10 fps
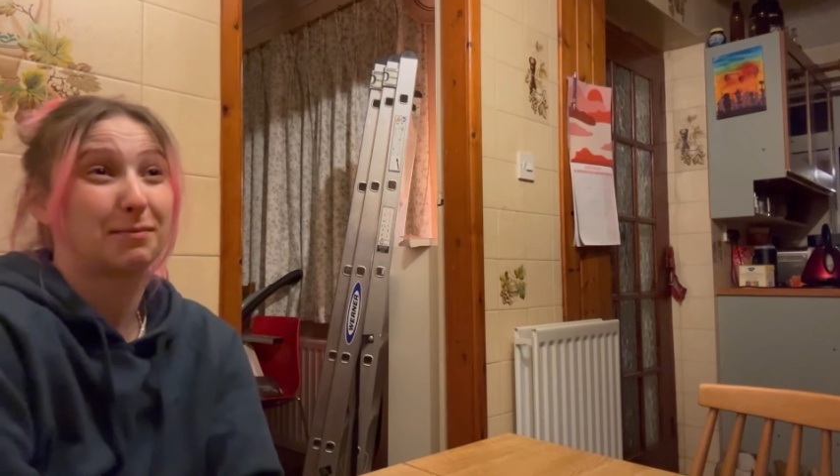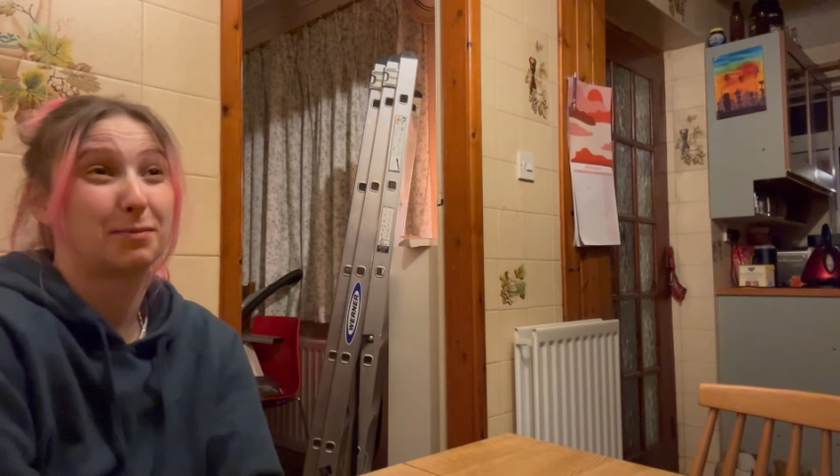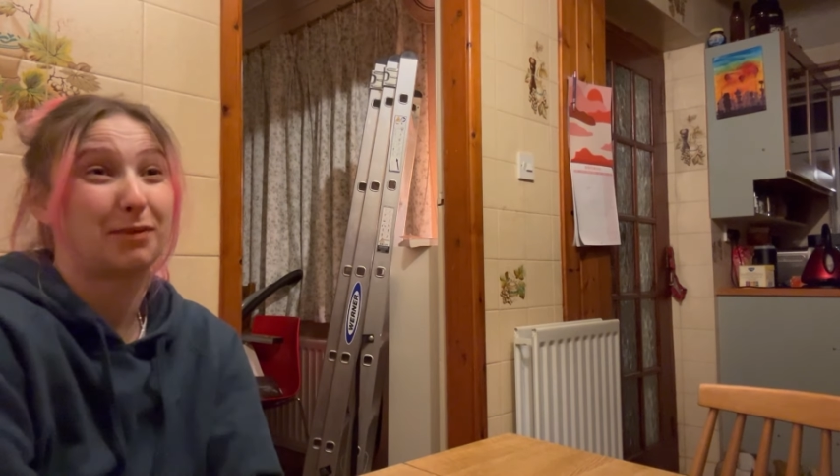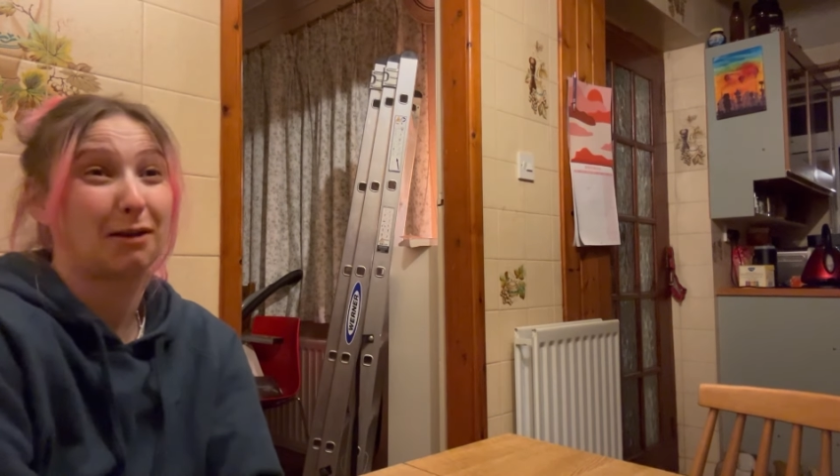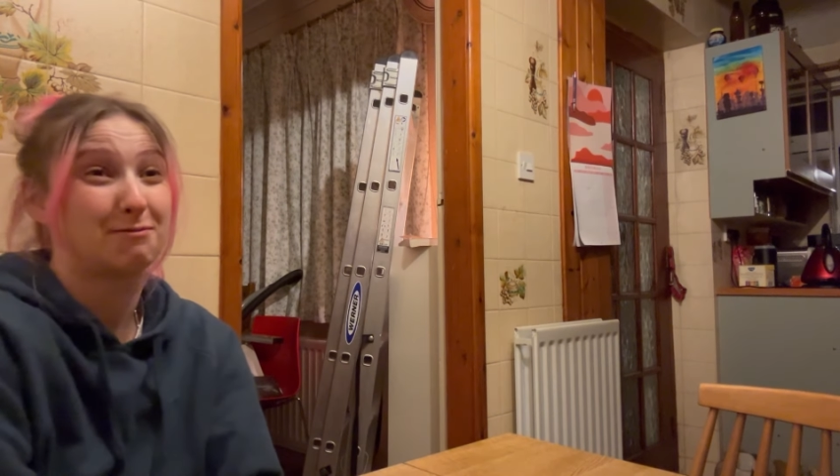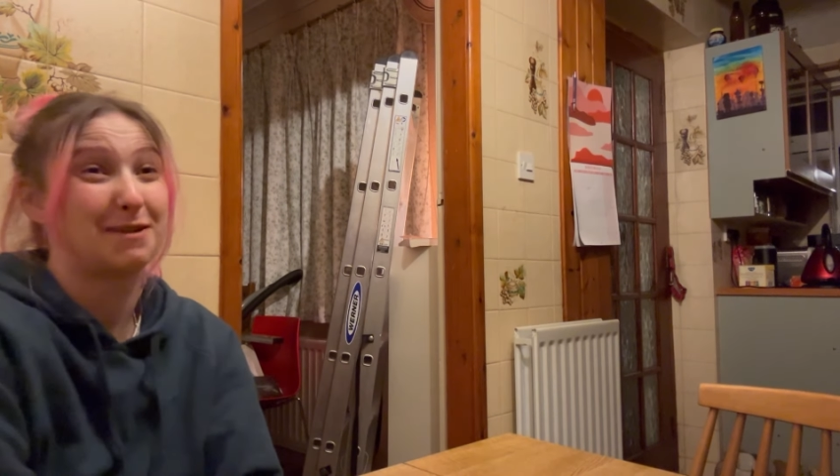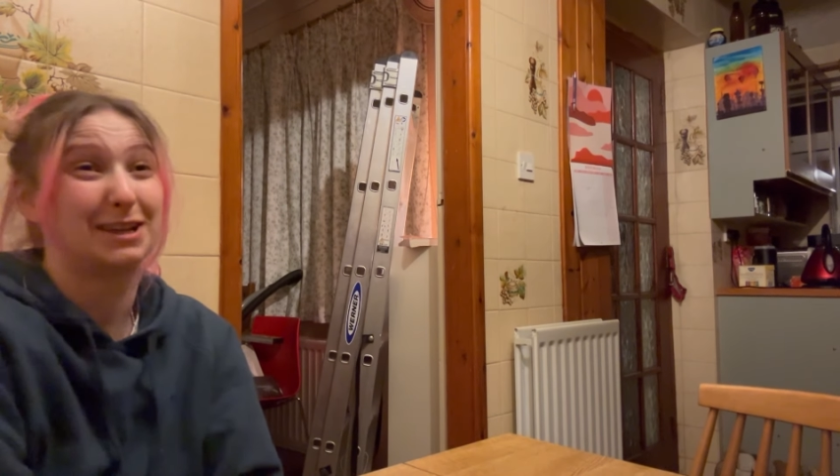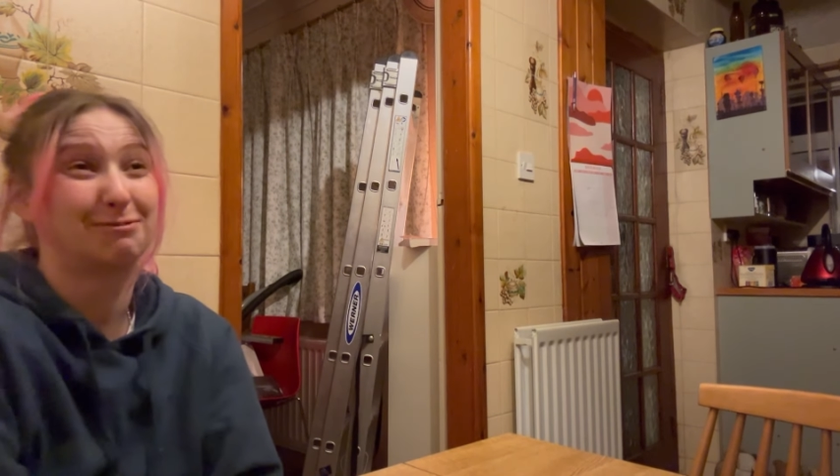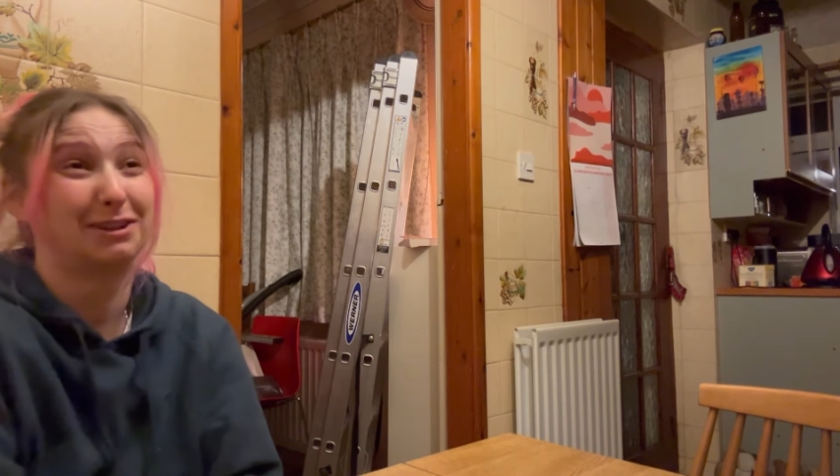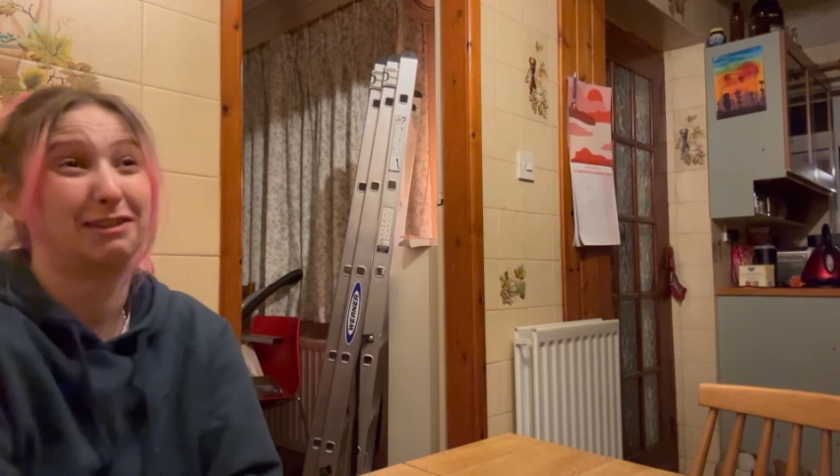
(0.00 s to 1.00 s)
up a
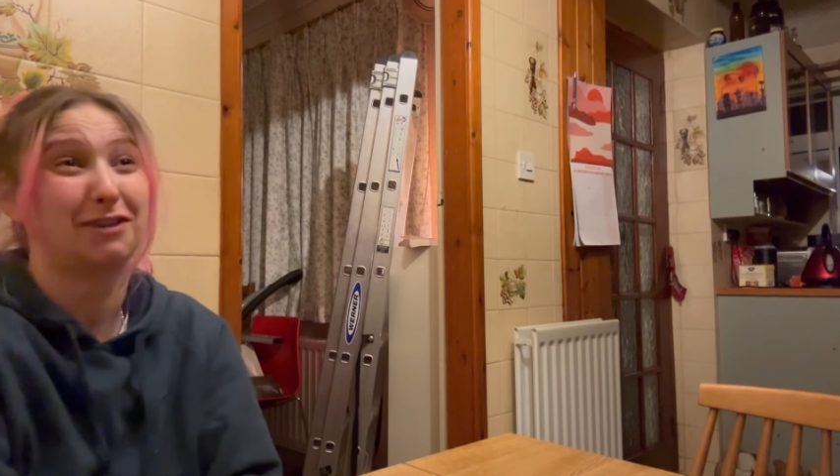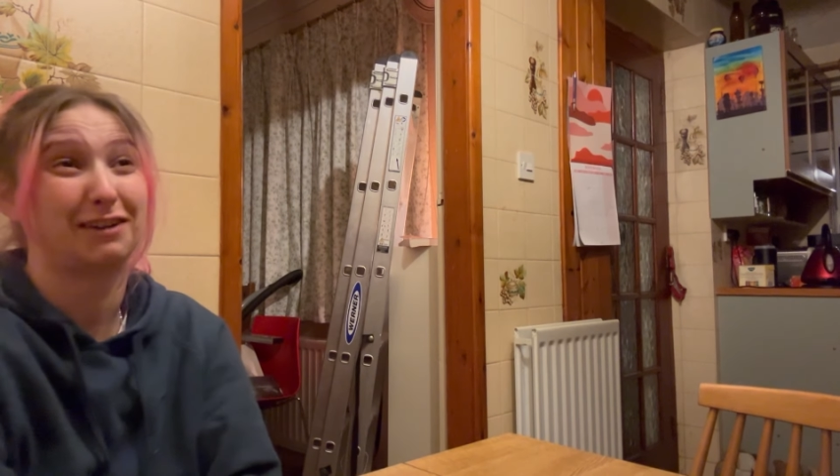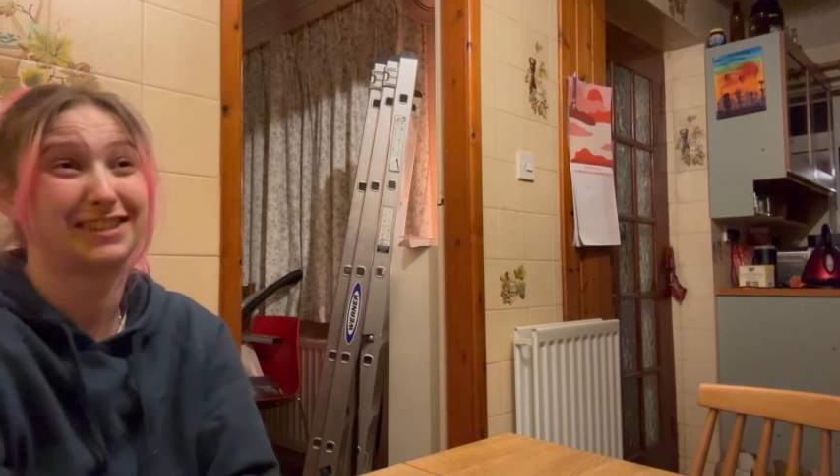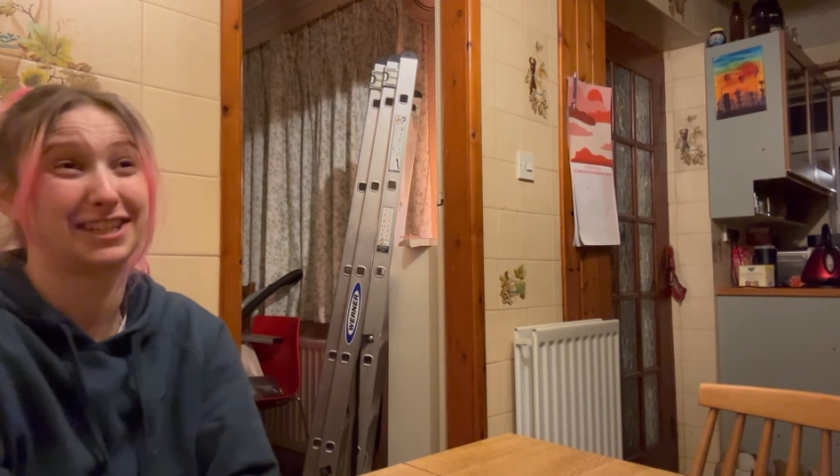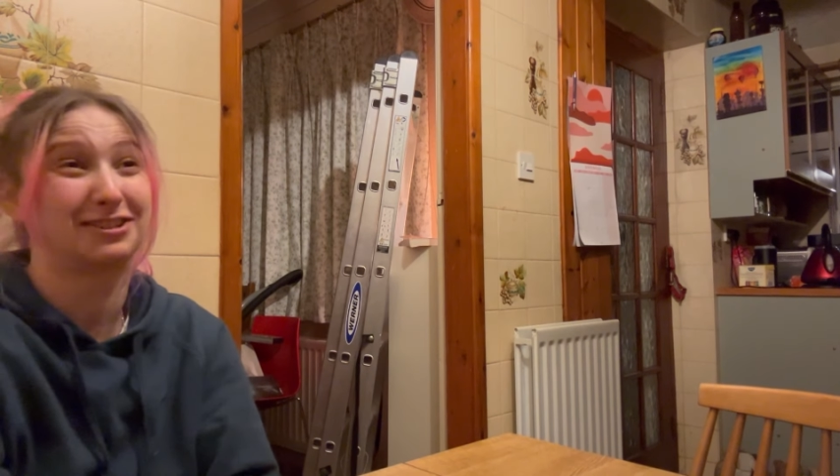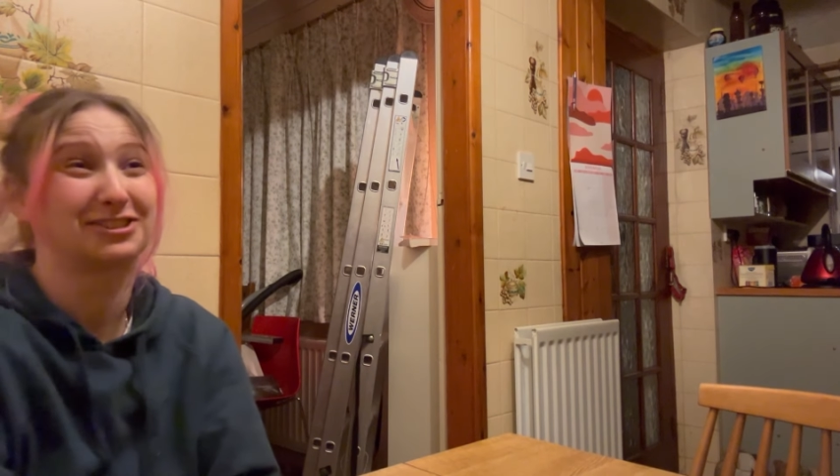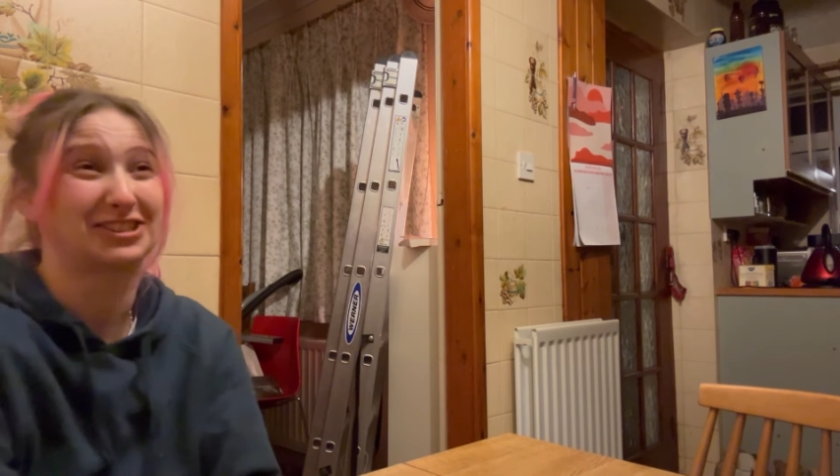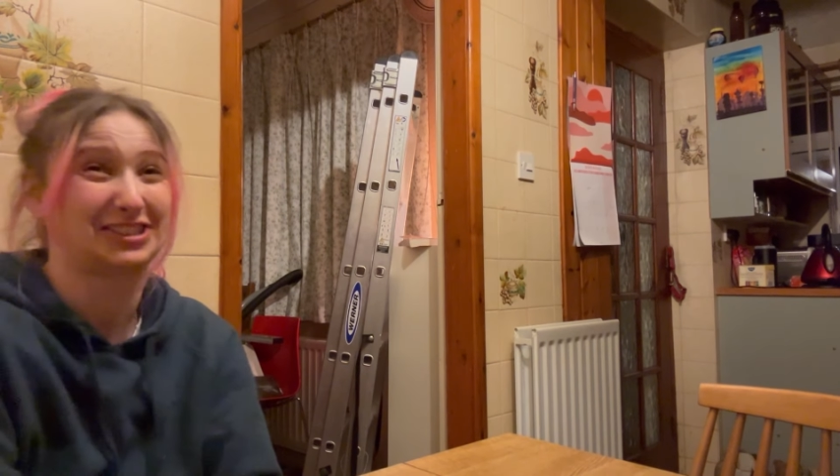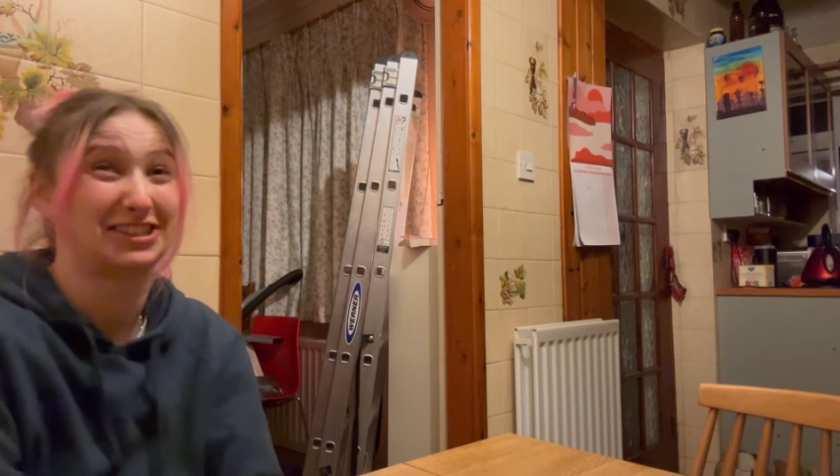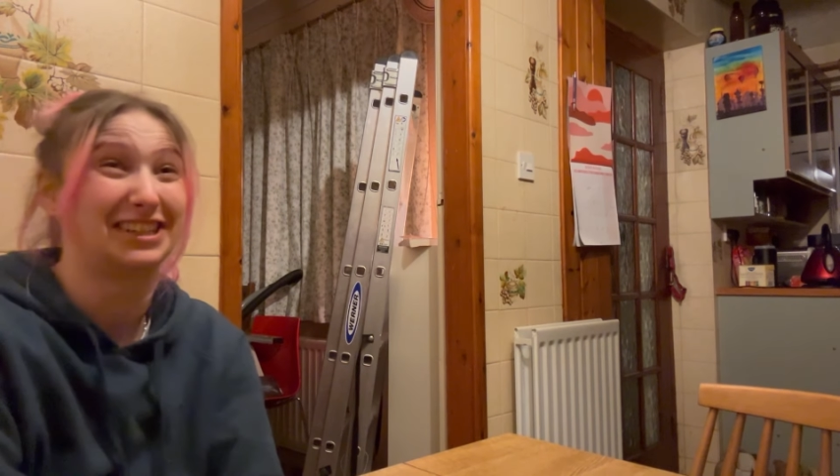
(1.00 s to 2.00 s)
biofeasible about it,
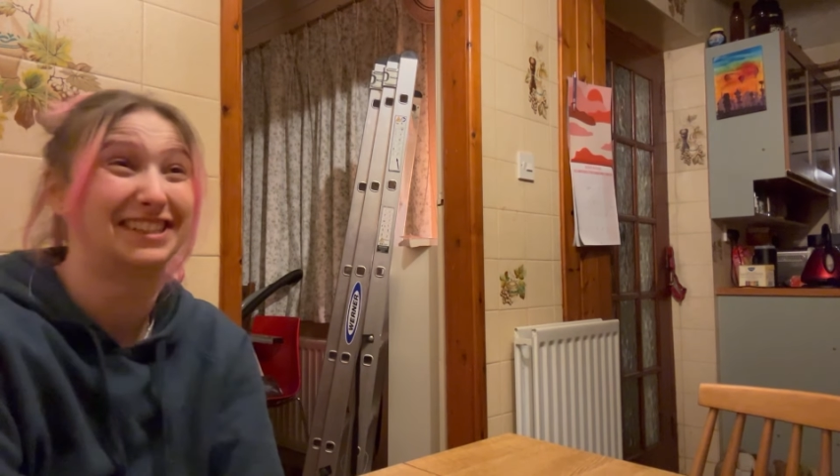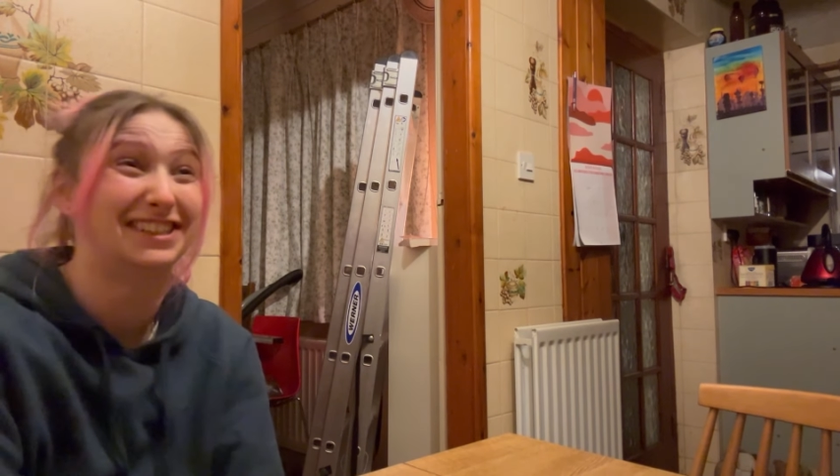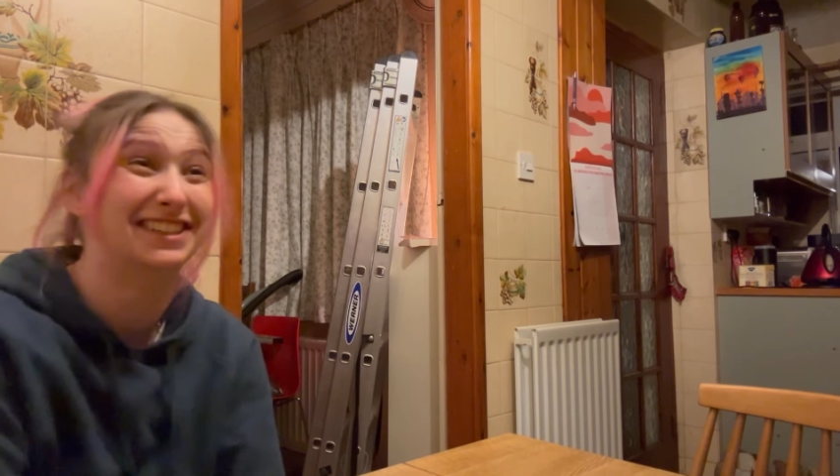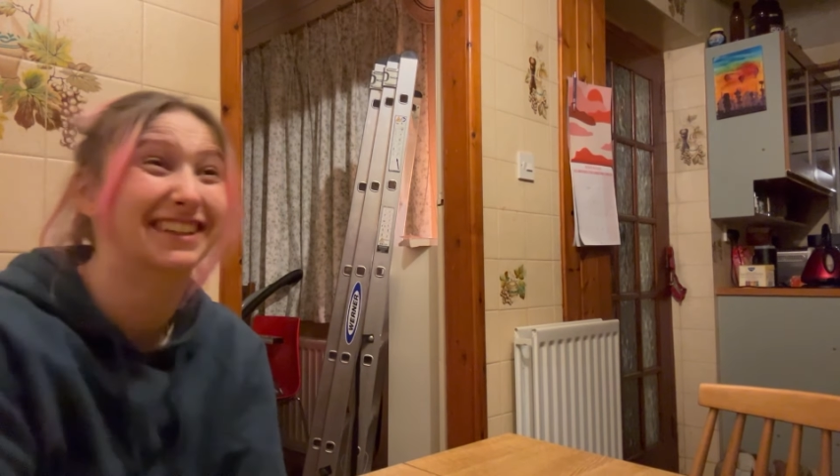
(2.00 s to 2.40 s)
Gustin.